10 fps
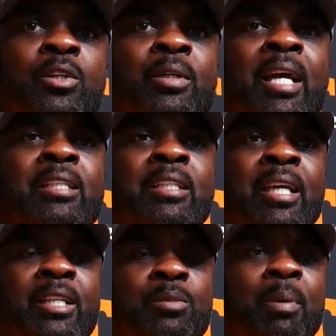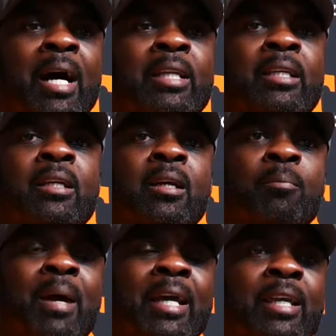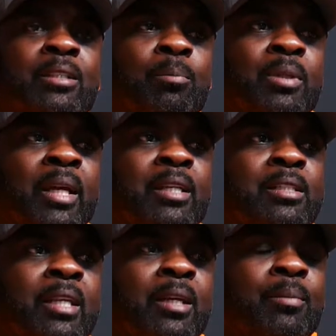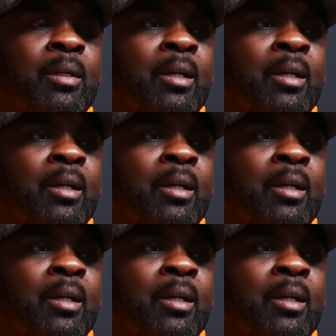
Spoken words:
so he had to get his body back into playing shape.